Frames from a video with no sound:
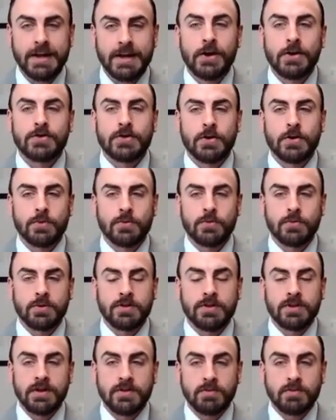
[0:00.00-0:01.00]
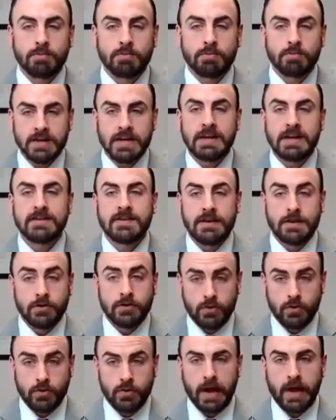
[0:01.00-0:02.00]
So this bleeds
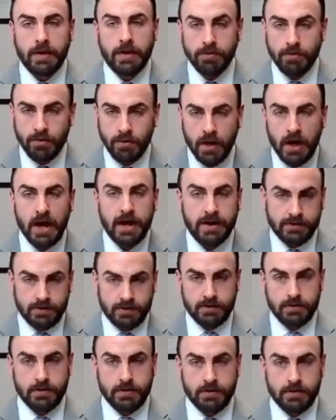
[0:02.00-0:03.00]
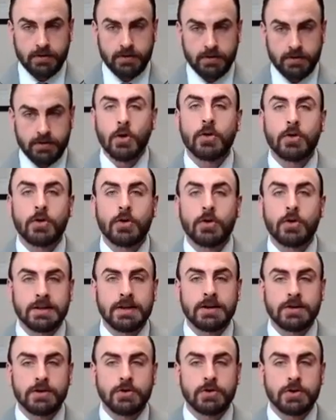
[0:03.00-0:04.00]
into a lot of the marketing
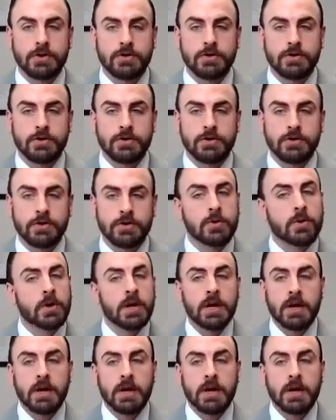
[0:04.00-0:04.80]
that you can do.